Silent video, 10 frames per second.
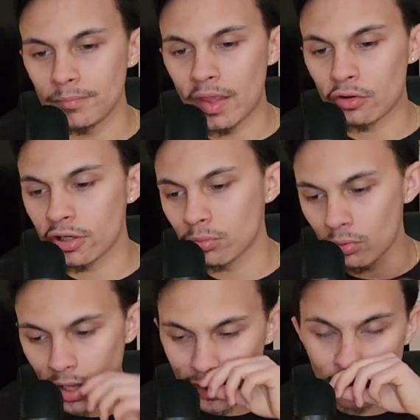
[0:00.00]

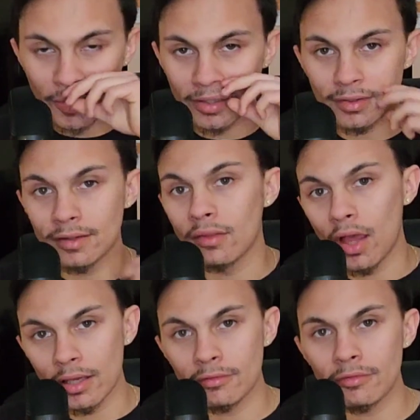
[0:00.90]
incredible aspects in
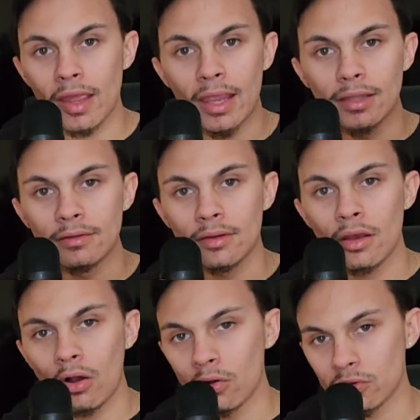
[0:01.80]
life, and
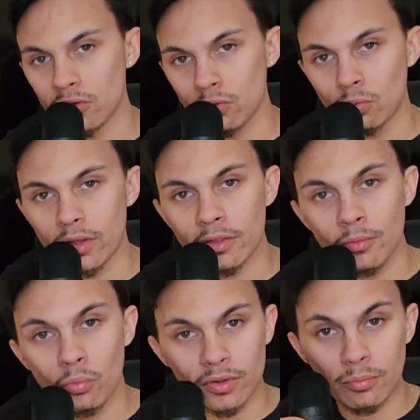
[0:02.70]
also with
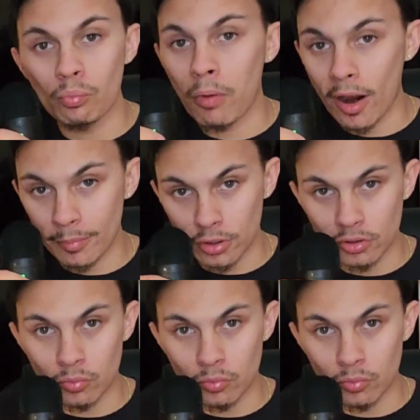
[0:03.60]
what's popular,